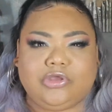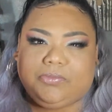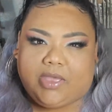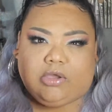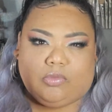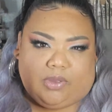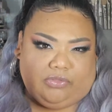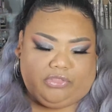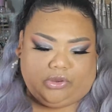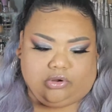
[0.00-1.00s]
It might go away
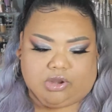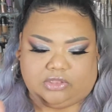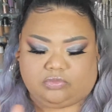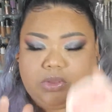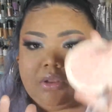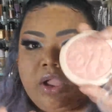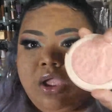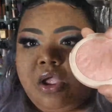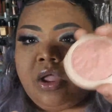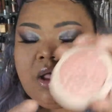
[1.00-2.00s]
there as well.
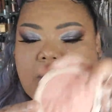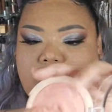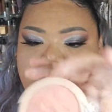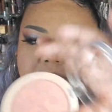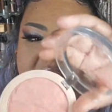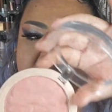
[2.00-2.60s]
Um, but